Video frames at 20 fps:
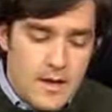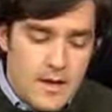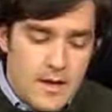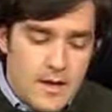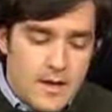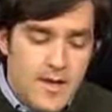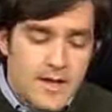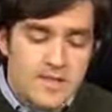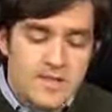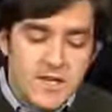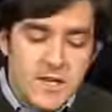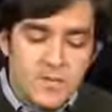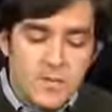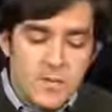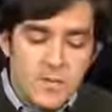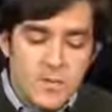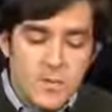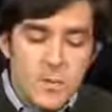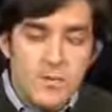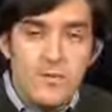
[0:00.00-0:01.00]
Next up,
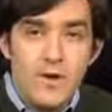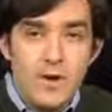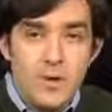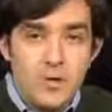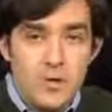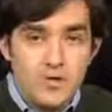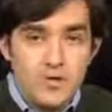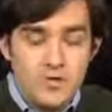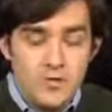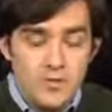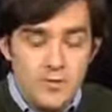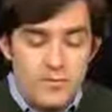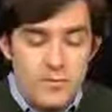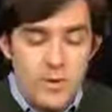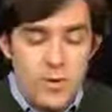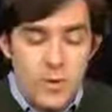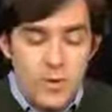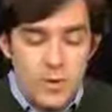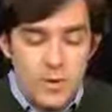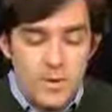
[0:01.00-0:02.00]
we've got a question from
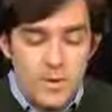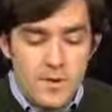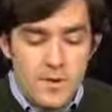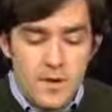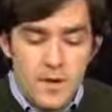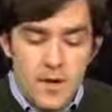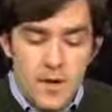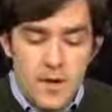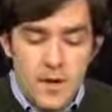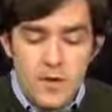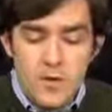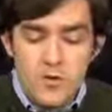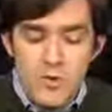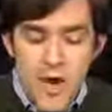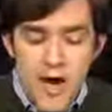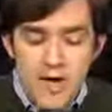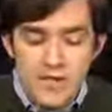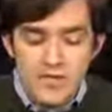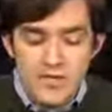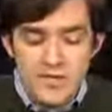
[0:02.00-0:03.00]
Norm, who
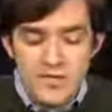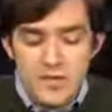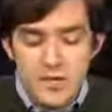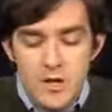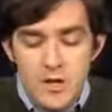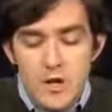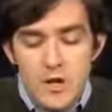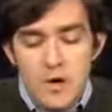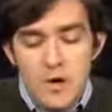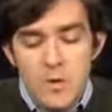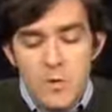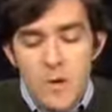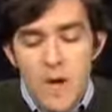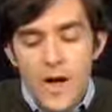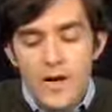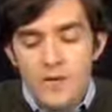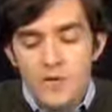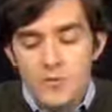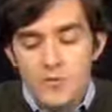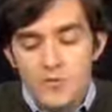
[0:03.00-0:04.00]
asks,
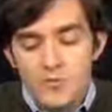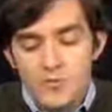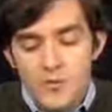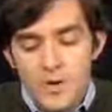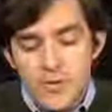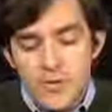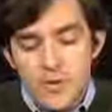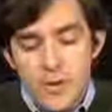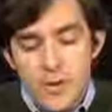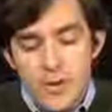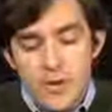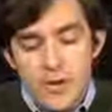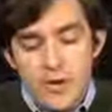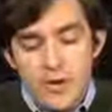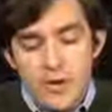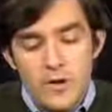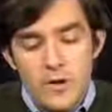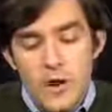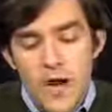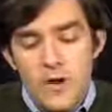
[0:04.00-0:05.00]
why did the Supreme Court
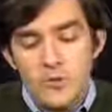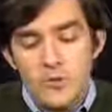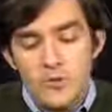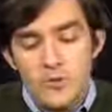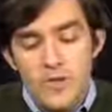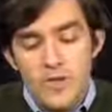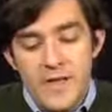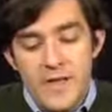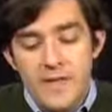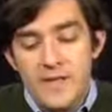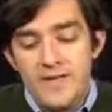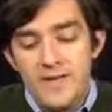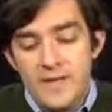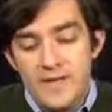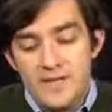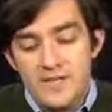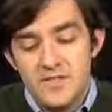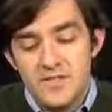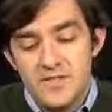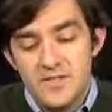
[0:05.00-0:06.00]
not rule the Alien
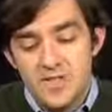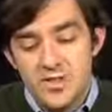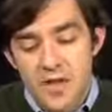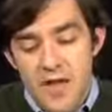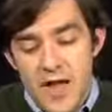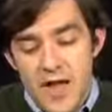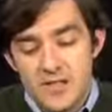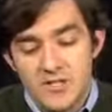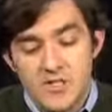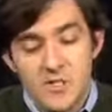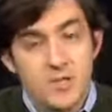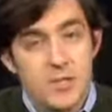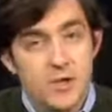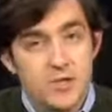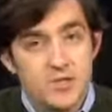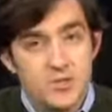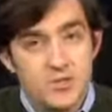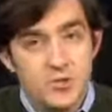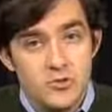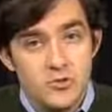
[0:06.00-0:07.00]
and Sedition Acts
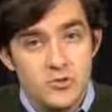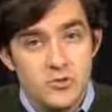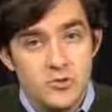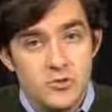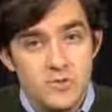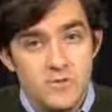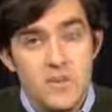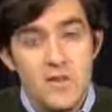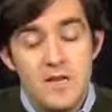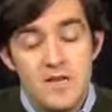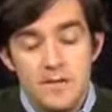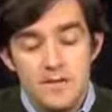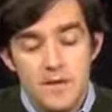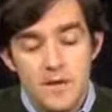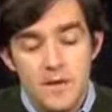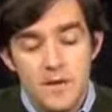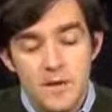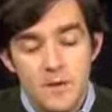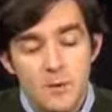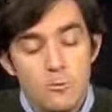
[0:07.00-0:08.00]
unconstitutional immediately,
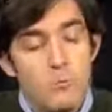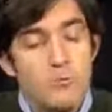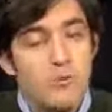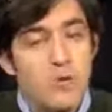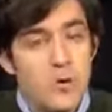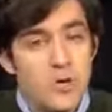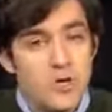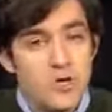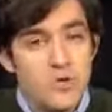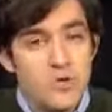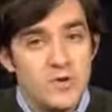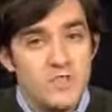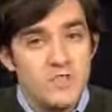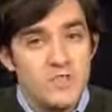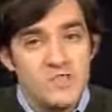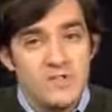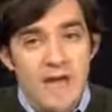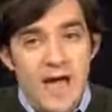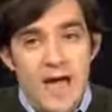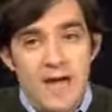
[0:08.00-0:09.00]
referring to a set
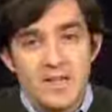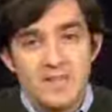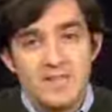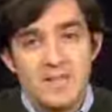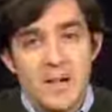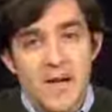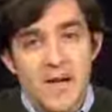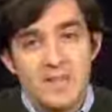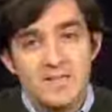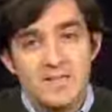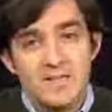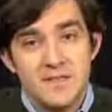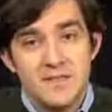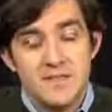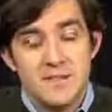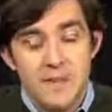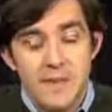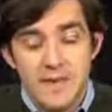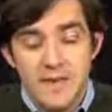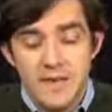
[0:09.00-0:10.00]
of acts passed in the
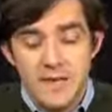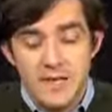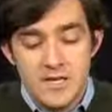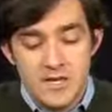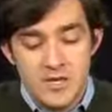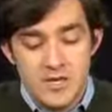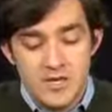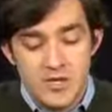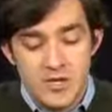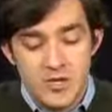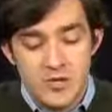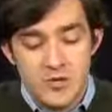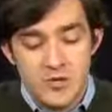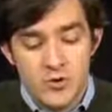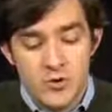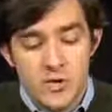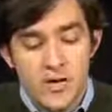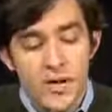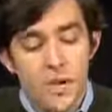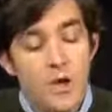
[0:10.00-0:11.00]
late 18th
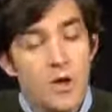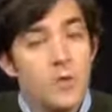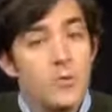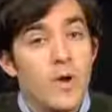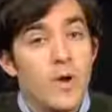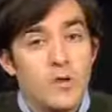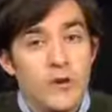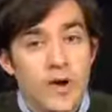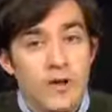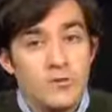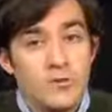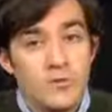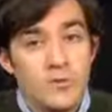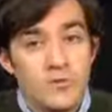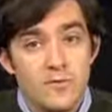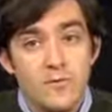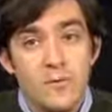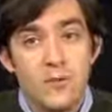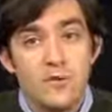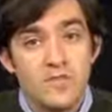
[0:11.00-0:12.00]
century, right around the
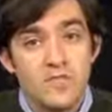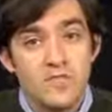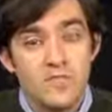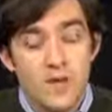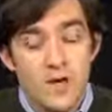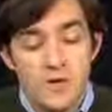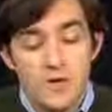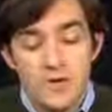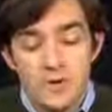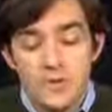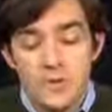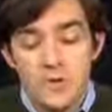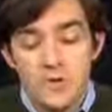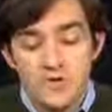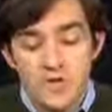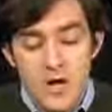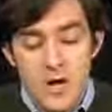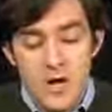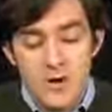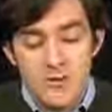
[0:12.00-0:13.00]

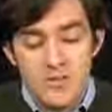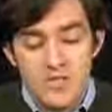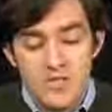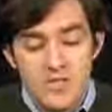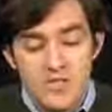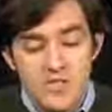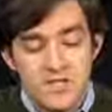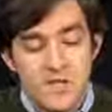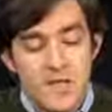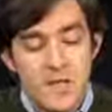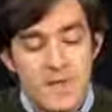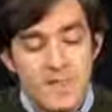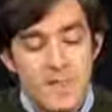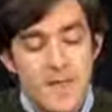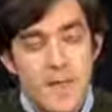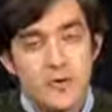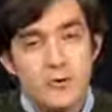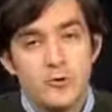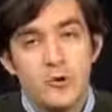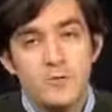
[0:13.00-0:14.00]
first Congresses
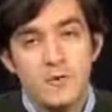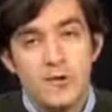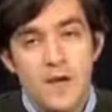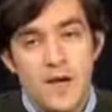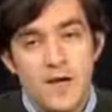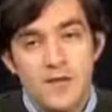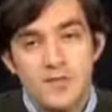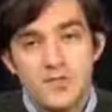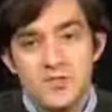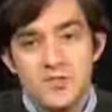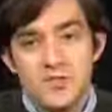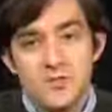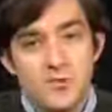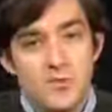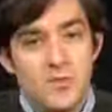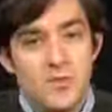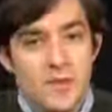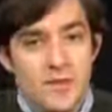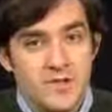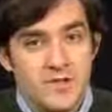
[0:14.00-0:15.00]
that criminalized
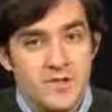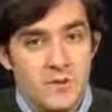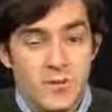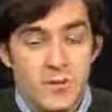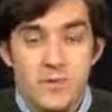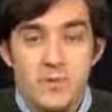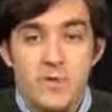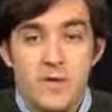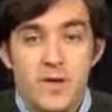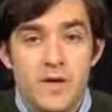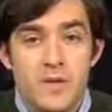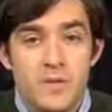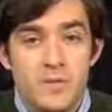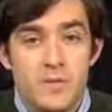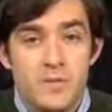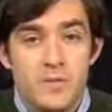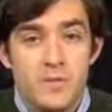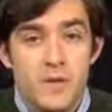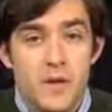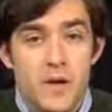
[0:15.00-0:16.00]
certain things that we would think
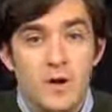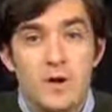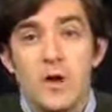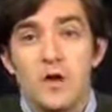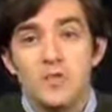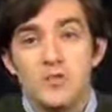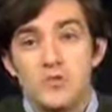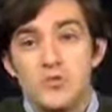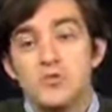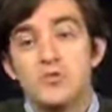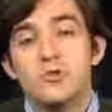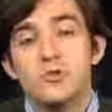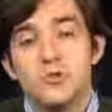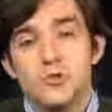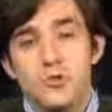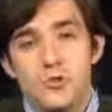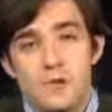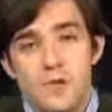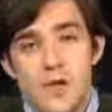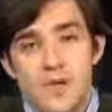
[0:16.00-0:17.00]
would be unconstitutional to
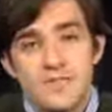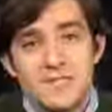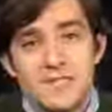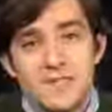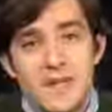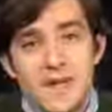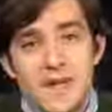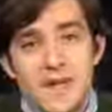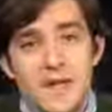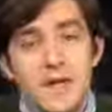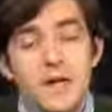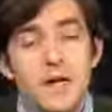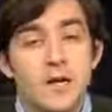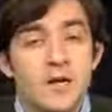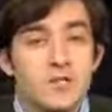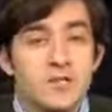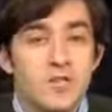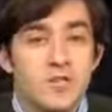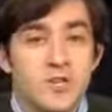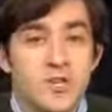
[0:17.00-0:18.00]
criminalize today,
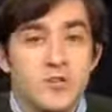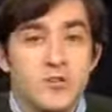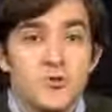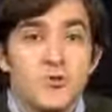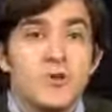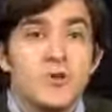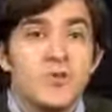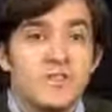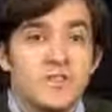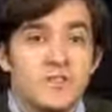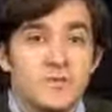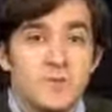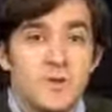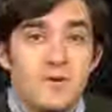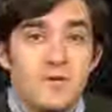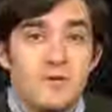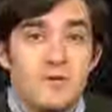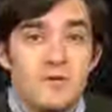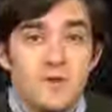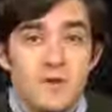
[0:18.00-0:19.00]
such as criticism
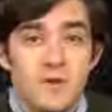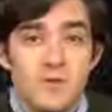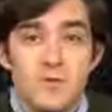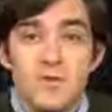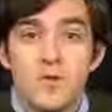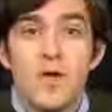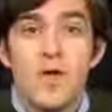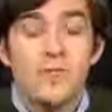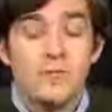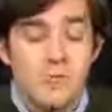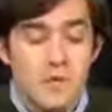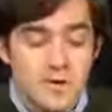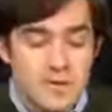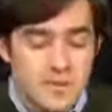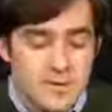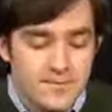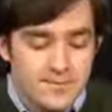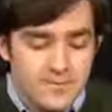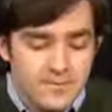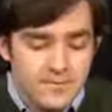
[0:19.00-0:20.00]
of the government.
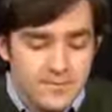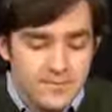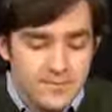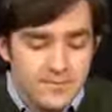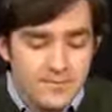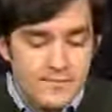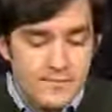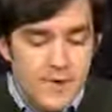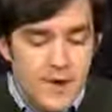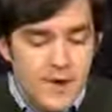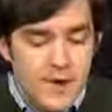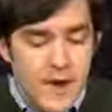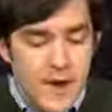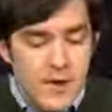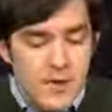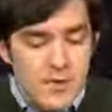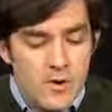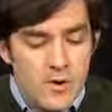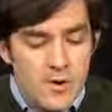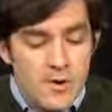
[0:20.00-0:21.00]

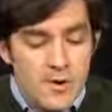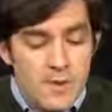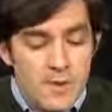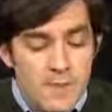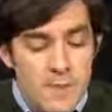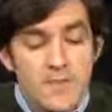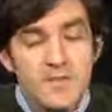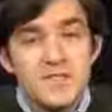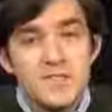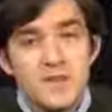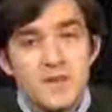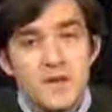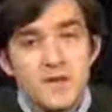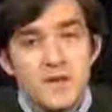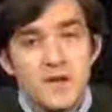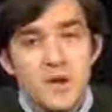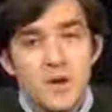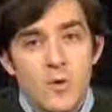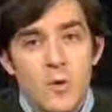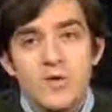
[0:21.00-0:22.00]
Now, this is a
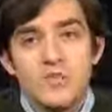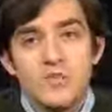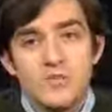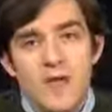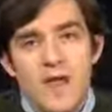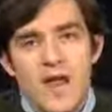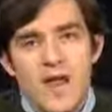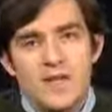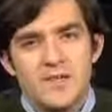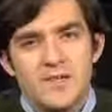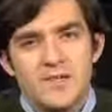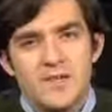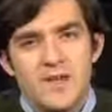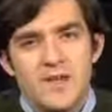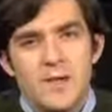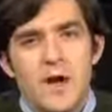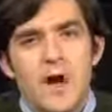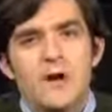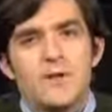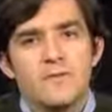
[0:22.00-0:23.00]
question that has a
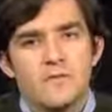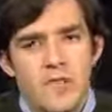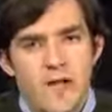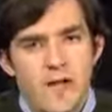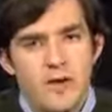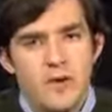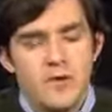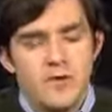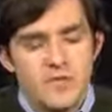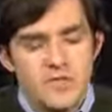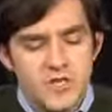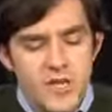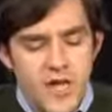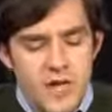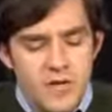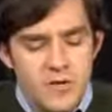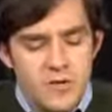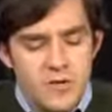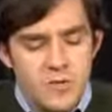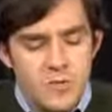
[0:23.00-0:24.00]
lot of layers,
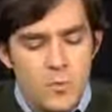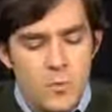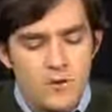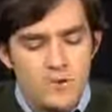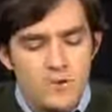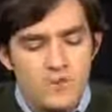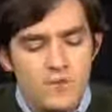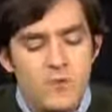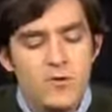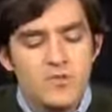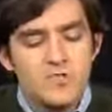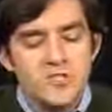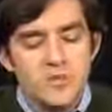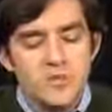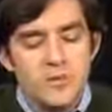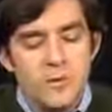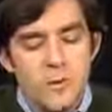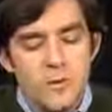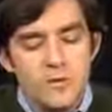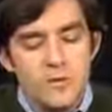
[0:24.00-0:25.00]
and one of the first
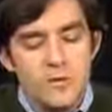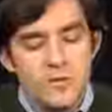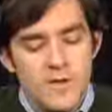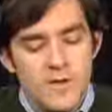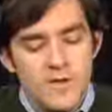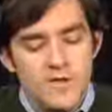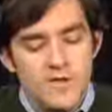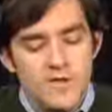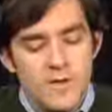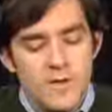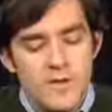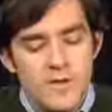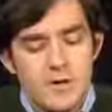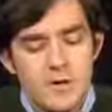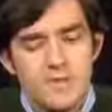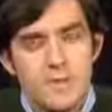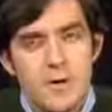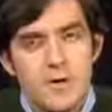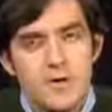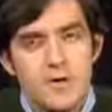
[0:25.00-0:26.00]
important things to be clear
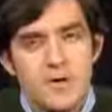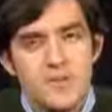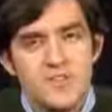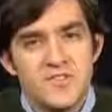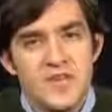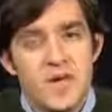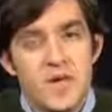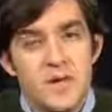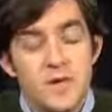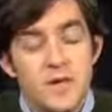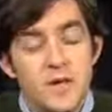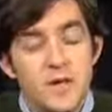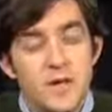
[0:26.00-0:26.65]
about is that